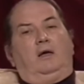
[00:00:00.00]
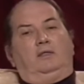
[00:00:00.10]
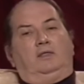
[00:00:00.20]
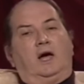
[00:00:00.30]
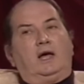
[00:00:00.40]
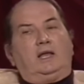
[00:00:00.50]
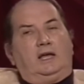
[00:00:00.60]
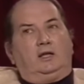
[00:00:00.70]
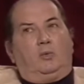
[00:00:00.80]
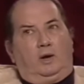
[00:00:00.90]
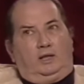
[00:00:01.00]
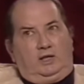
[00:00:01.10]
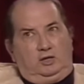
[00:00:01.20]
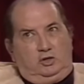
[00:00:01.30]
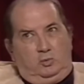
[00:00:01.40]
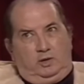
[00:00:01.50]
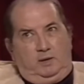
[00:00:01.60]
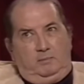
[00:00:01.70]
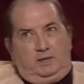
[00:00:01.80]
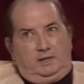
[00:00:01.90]
not in the way that you would
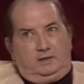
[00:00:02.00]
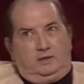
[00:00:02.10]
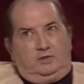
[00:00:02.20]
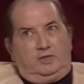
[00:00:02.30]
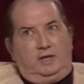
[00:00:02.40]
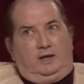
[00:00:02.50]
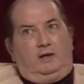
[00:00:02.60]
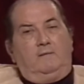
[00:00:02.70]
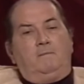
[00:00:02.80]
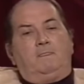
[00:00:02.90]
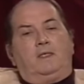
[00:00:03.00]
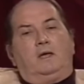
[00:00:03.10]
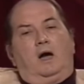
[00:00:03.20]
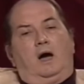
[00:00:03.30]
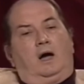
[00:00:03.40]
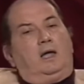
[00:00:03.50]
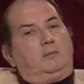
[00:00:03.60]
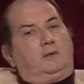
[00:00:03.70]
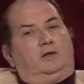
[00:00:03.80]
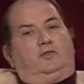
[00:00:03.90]
immediately think. I
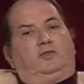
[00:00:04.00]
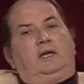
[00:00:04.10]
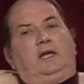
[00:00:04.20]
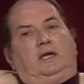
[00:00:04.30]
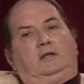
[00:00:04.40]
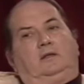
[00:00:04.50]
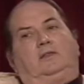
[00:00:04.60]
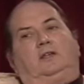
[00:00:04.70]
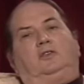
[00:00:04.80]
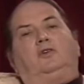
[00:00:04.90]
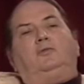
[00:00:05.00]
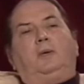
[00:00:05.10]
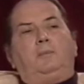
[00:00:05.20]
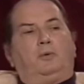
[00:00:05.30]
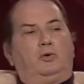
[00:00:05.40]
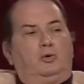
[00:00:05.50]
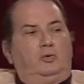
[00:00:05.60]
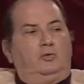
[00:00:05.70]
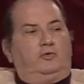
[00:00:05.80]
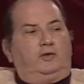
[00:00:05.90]
am not saying that those people
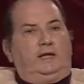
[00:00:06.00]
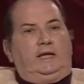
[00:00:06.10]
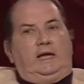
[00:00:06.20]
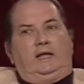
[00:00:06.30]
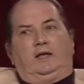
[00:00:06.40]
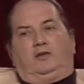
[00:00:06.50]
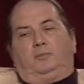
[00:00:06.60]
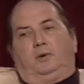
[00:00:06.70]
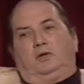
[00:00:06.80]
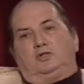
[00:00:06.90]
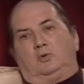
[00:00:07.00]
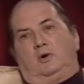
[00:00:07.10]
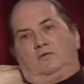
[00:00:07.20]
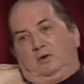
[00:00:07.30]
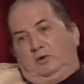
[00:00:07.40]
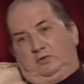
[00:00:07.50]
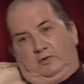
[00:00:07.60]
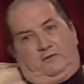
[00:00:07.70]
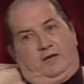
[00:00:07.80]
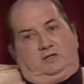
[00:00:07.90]
who see and experience UFOs
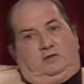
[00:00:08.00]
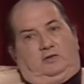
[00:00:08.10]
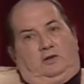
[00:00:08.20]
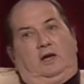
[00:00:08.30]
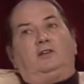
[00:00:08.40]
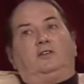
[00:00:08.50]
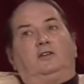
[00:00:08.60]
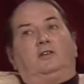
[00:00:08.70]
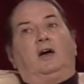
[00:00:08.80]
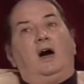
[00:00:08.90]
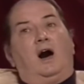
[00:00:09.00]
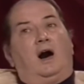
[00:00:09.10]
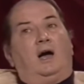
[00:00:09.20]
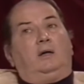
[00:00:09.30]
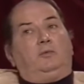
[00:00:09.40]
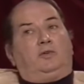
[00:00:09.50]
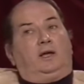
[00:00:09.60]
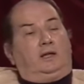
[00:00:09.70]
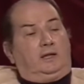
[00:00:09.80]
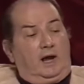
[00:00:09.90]
are fascists or Nazis. I'm
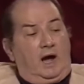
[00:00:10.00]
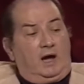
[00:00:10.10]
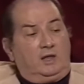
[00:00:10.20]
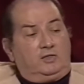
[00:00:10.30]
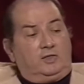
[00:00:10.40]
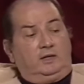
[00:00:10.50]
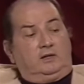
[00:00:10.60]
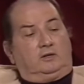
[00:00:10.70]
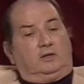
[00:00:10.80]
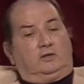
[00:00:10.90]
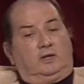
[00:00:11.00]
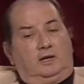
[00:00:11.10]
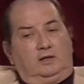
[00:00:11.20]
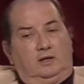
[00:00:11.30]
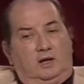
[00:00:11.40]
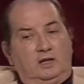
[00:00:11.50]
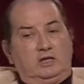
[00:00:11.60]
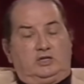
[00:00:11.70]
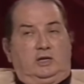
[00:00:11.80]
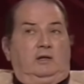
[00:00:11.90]
saying that I think that the
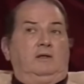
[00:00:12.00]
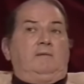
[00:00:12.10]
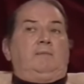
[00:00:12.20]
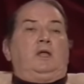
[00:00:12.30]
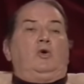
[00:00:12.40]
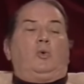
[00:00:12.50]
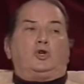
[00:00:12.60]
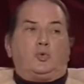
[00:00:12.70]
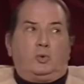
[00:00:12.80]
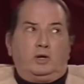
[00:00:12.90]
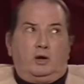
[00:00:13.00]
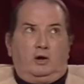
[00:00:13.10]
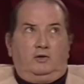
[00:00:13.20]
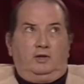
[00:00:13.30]
technology, which we are